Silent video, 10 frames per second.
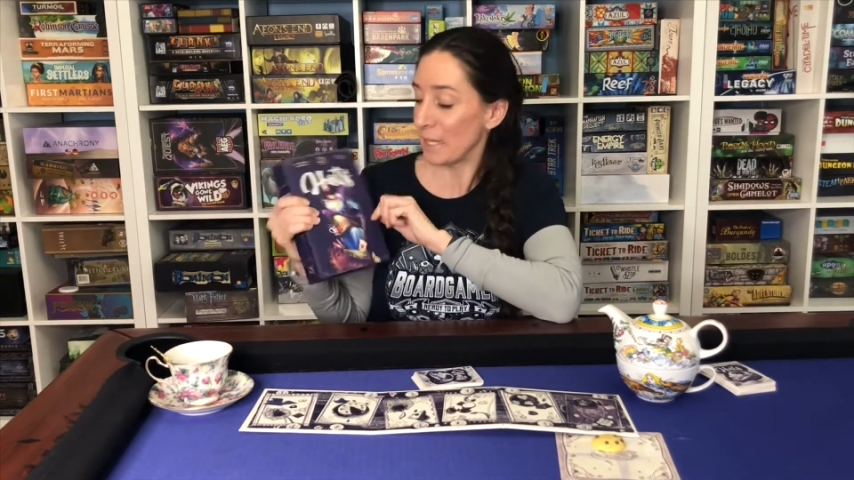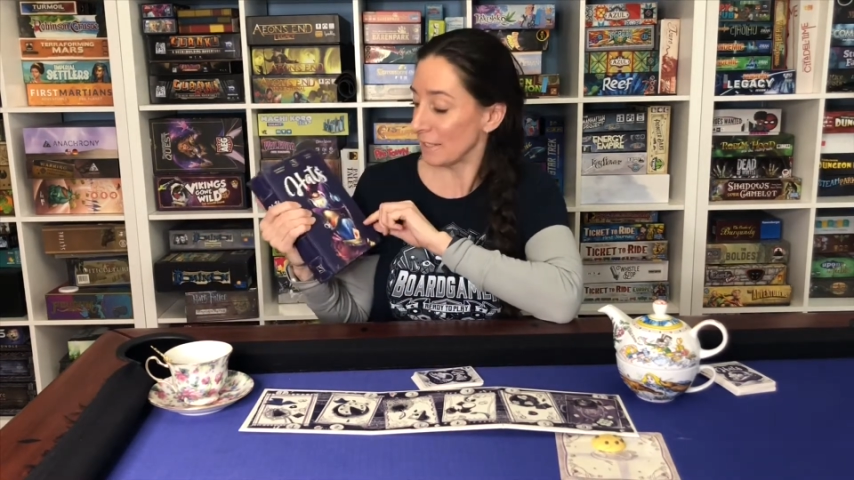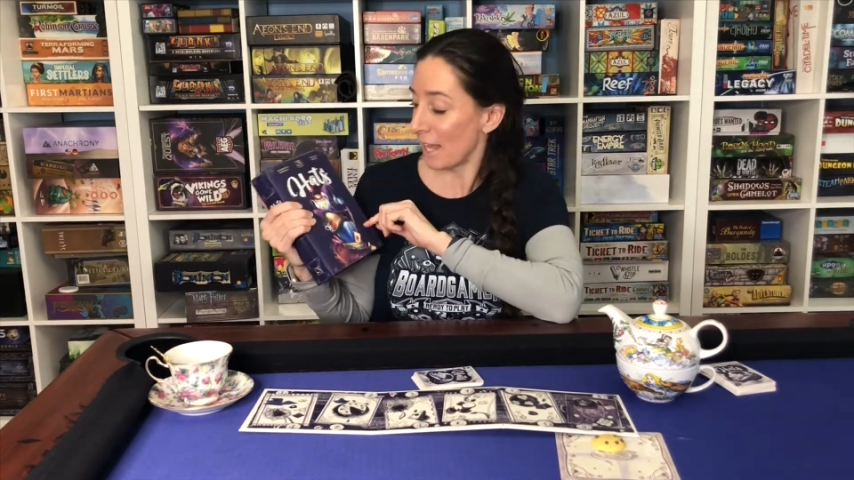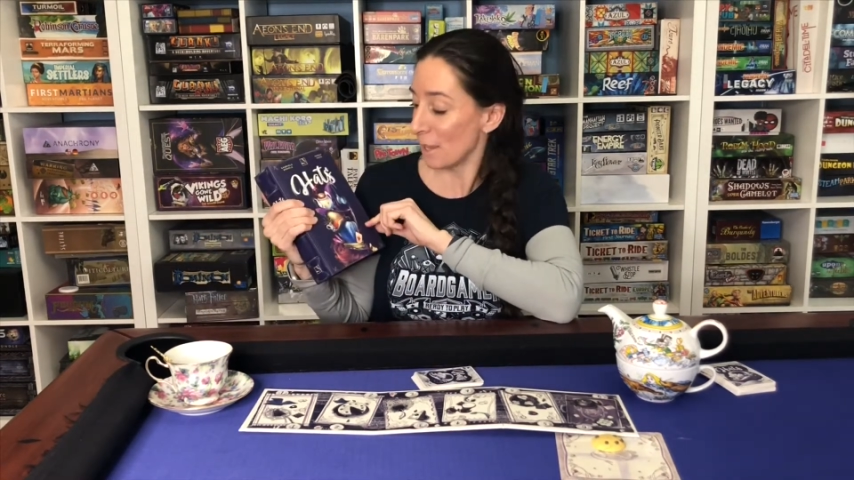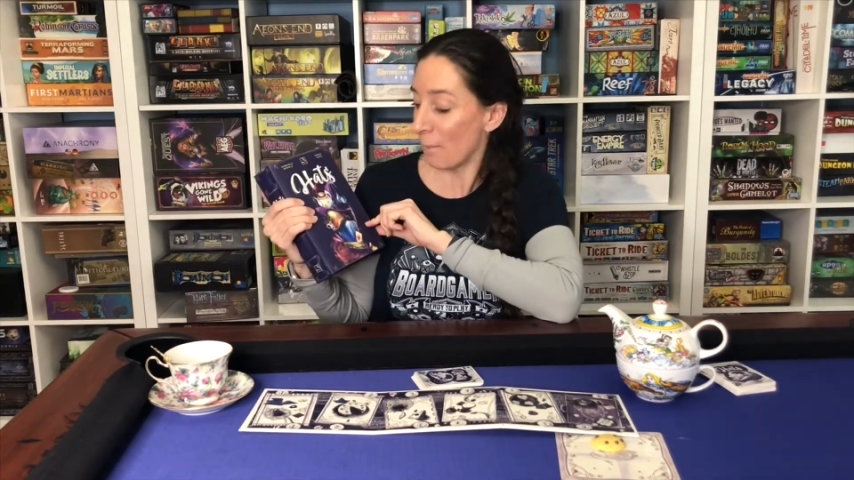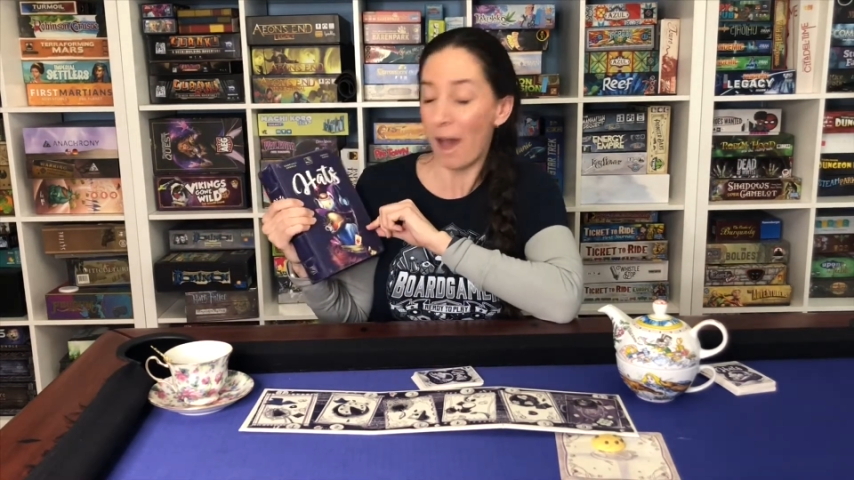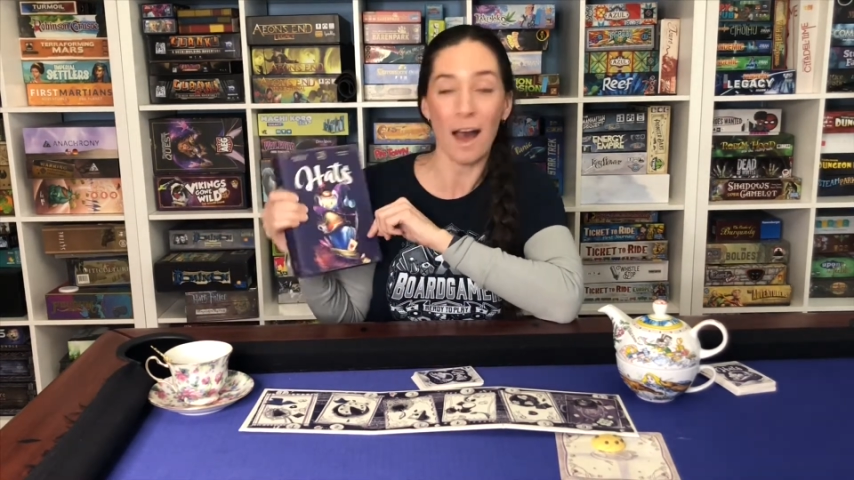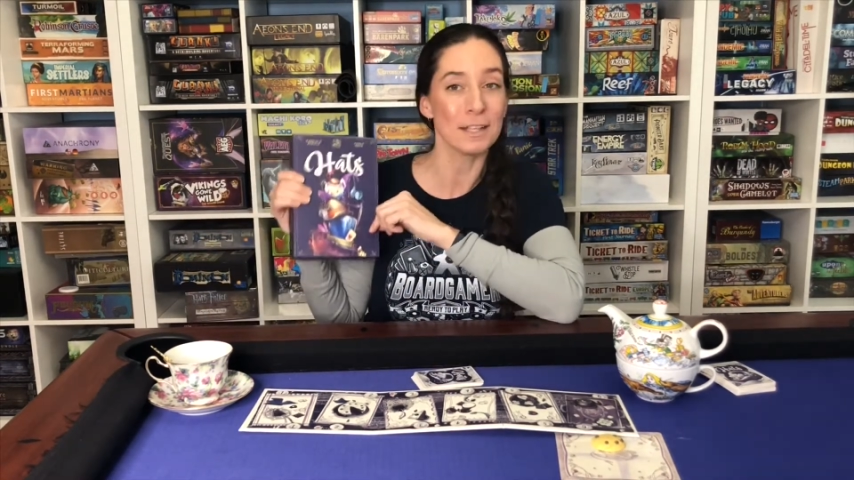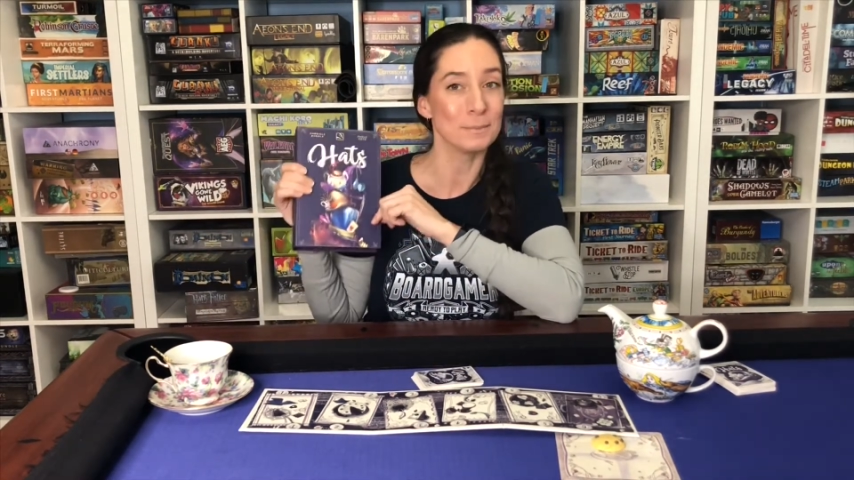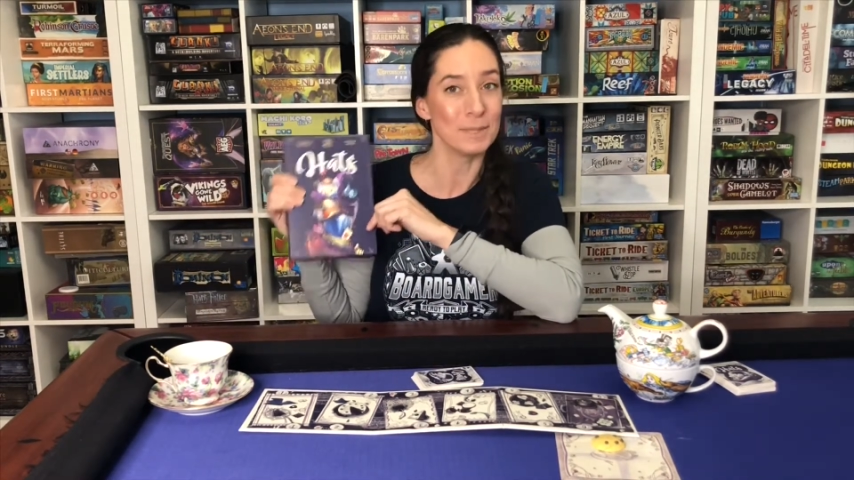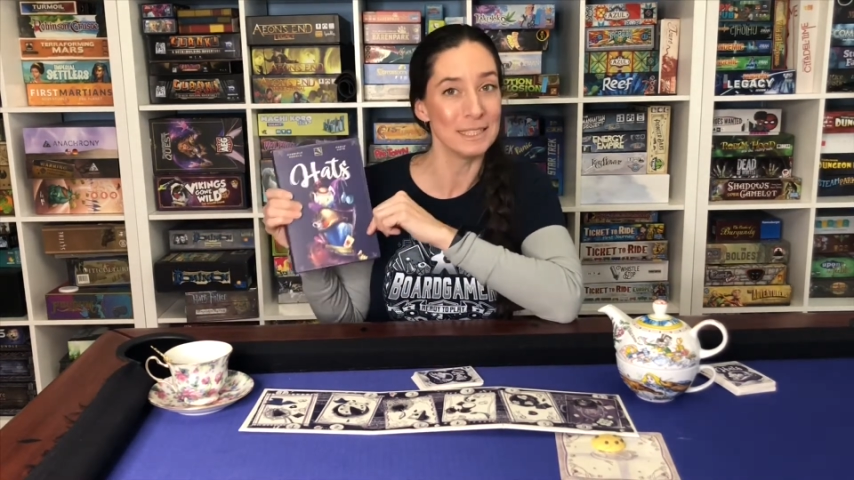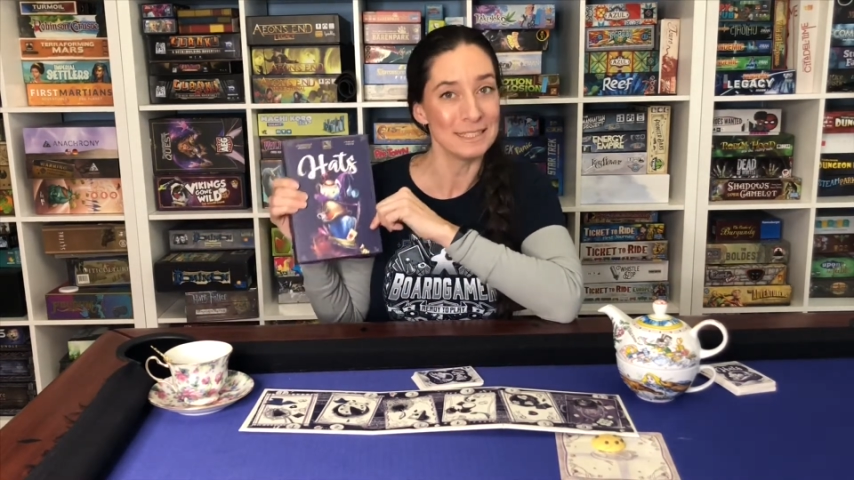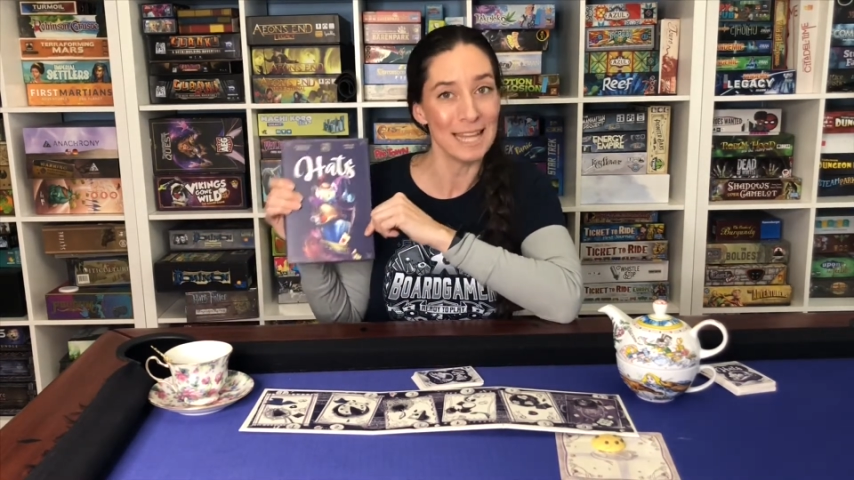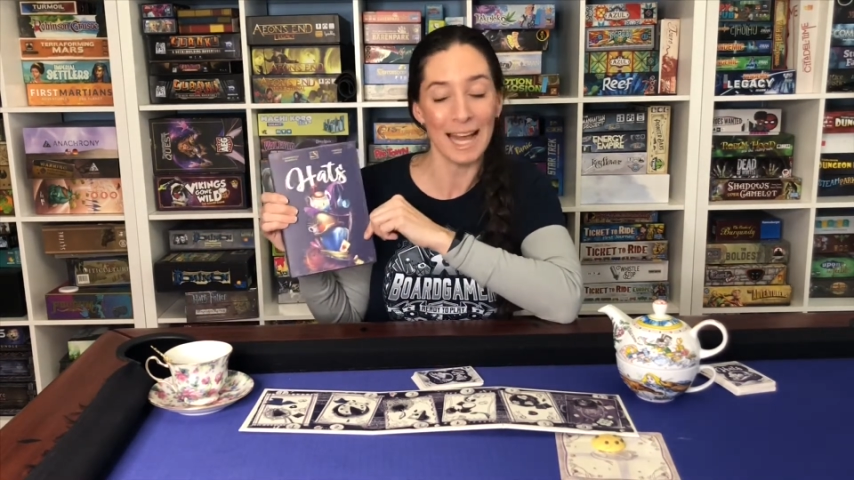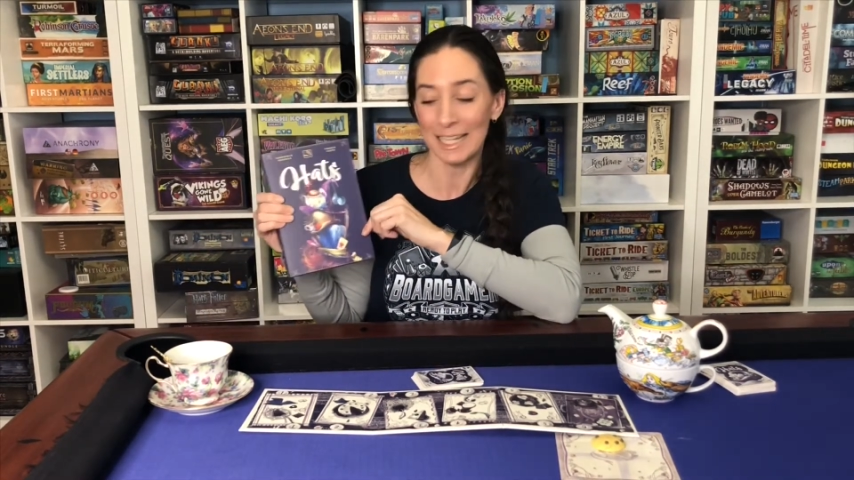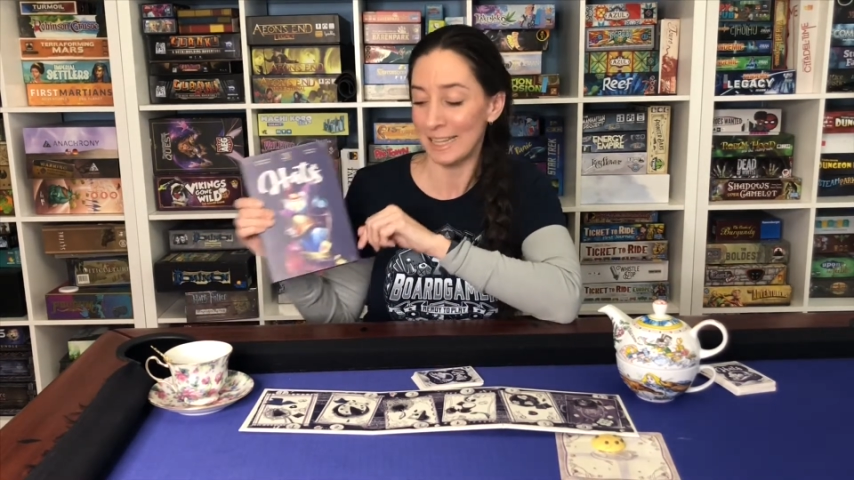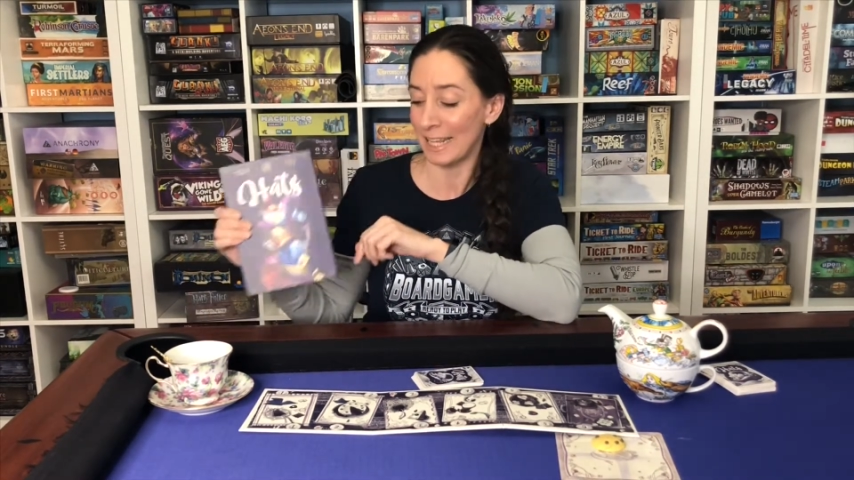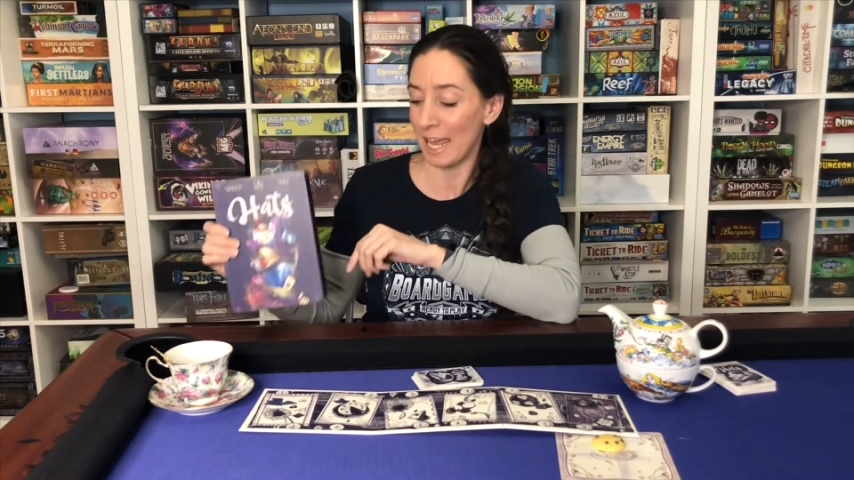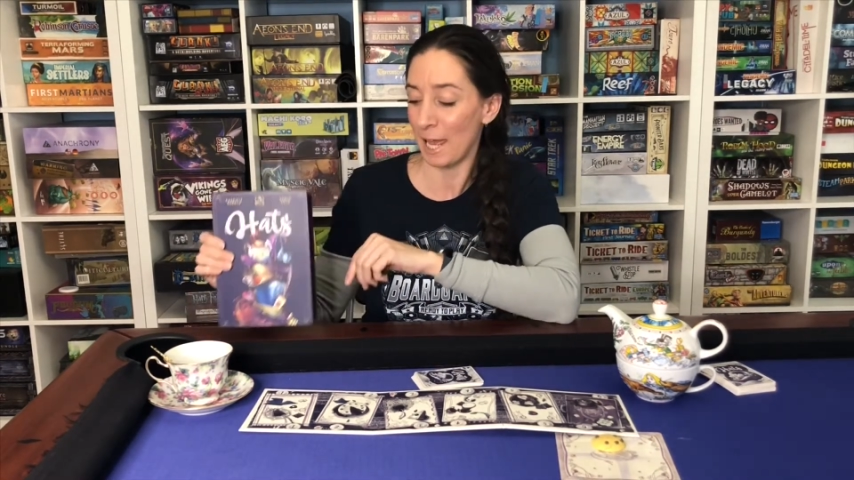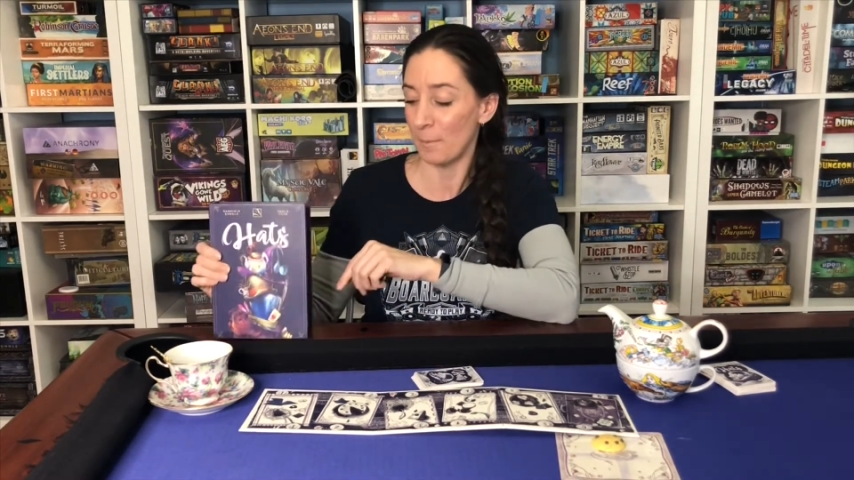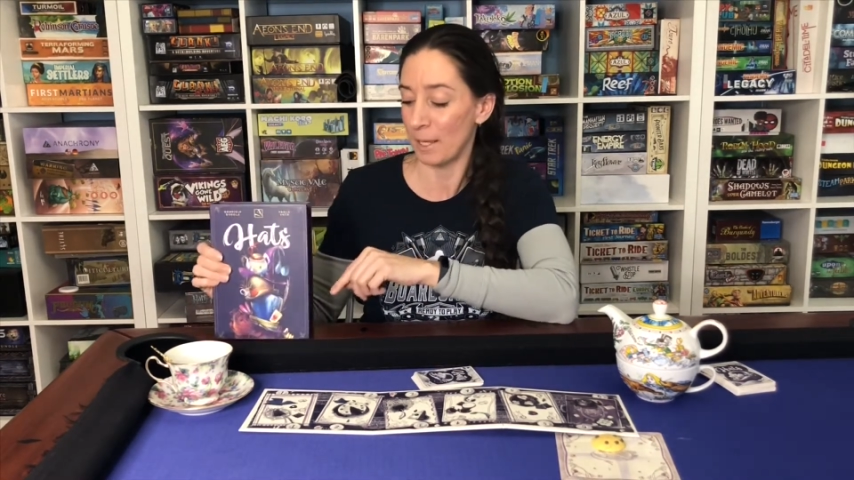It's on the box, but it's not in the game,